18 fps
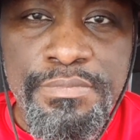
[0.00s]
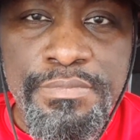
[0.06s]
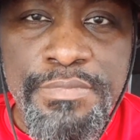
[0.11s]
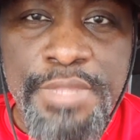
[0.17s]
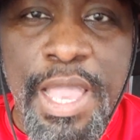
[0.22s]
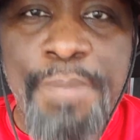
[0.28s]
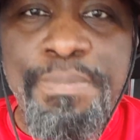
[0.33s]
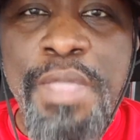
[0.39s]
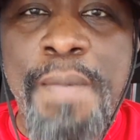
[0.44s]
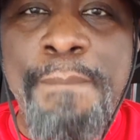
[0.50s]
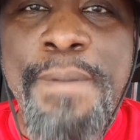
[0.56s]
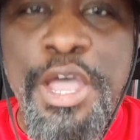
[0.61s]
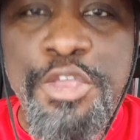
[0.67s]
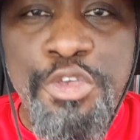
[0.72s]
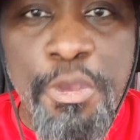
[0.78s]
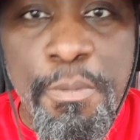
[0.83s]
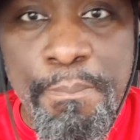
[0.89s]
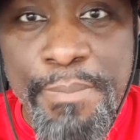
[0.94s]
I'm talking about
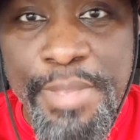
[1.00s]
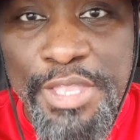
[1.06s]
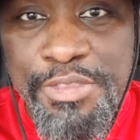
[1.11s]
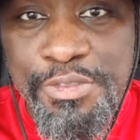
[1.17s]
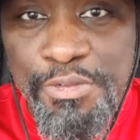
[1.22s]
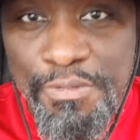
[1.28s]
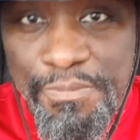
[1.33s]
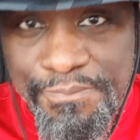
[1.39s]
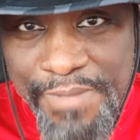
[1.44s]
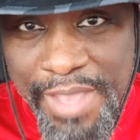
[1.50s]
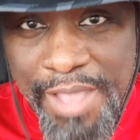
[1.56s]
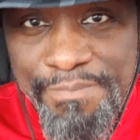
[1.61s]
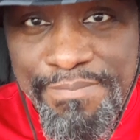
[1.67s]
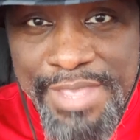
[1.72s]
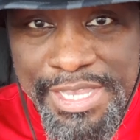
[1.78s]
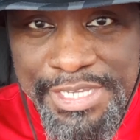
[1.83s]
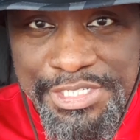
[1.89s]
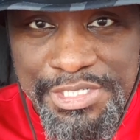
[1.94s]
your mental
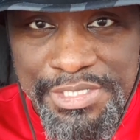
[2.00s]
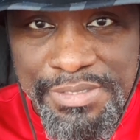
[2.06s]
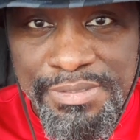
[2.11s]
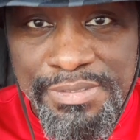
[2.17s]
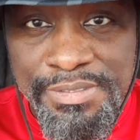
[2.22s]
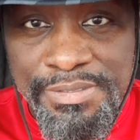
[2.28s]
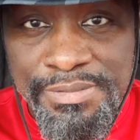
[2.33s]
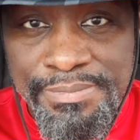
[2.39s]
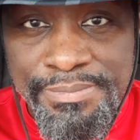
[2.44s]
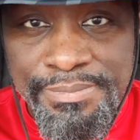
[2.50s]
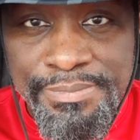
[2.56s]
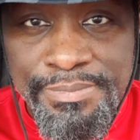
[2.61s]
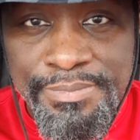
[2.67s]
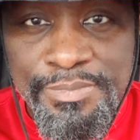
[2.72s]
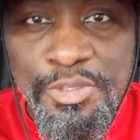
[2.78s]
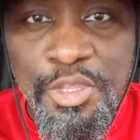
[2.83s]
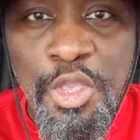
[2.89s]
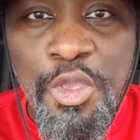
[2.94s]
foundation.
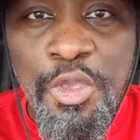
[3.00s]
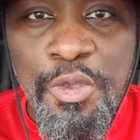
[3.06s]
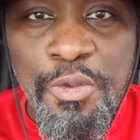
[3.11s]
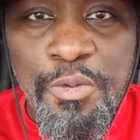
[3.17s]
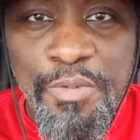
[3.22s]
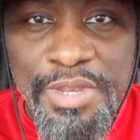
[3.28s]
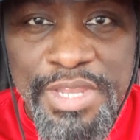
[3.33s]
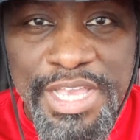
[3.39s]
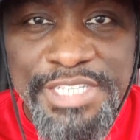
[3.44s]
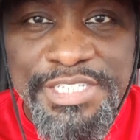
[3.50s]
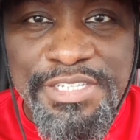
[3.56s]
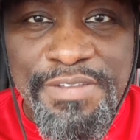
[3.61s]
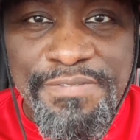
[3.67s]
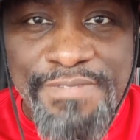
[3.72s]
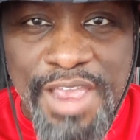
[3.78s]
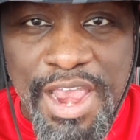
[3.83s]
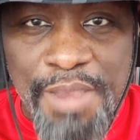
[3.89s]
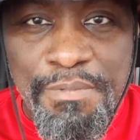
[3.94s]
Religion,
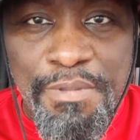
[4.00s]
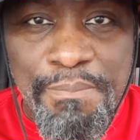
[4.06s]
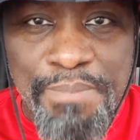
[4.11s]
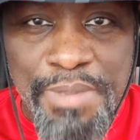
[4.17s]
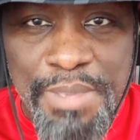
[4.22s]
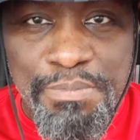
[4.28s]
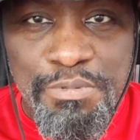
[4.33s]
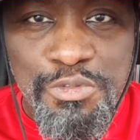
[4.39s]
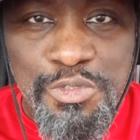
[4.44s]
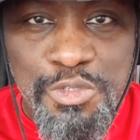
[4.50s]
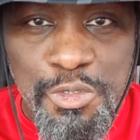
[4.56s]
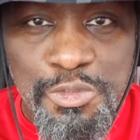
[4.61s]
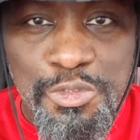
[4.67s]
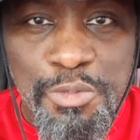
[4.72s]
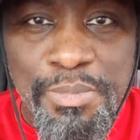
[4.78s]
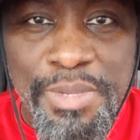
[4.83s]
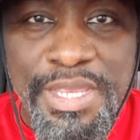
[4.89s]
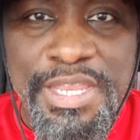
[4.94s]
environment, people,
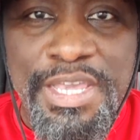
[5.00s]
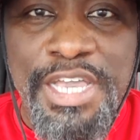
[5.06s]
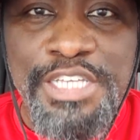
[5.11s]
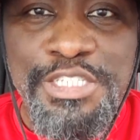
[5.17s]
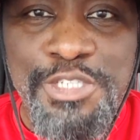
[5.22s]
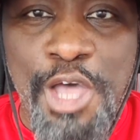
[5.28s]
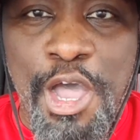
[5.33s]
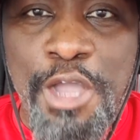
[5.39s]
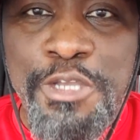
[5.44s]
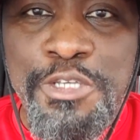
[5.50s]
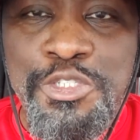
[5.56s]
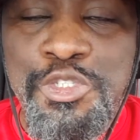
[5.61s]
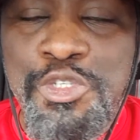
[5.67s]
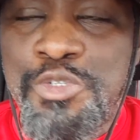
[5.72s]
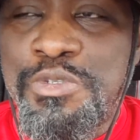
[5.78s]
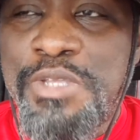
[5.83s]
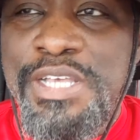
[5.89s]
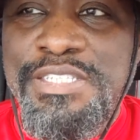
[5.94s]
social media. As long as
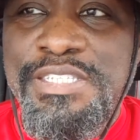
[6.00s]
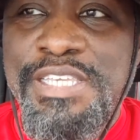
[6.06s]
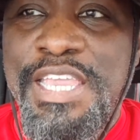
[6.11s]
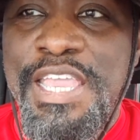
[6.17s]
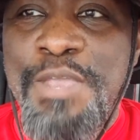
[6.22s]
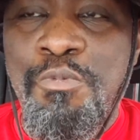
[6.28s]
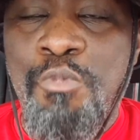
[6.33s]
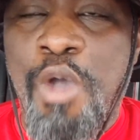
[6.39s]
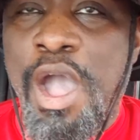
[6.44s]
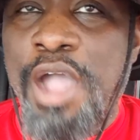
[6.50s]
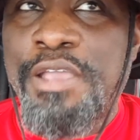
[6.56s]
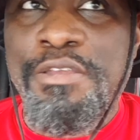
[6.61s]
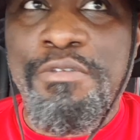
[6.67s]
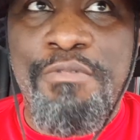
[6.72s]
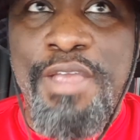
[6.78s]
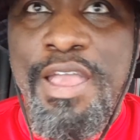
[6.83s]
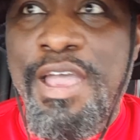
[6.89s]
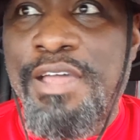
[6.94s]
you just keep walking
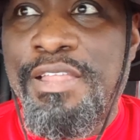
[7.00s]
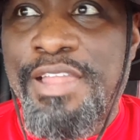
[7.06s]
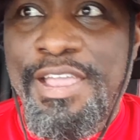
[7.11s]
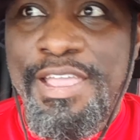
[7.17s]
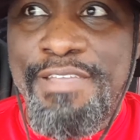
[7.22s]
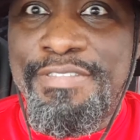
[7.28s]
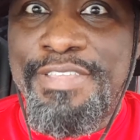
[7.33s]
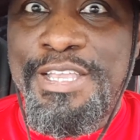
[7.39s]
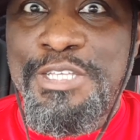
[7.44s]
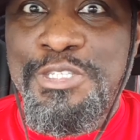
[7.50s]
around like everything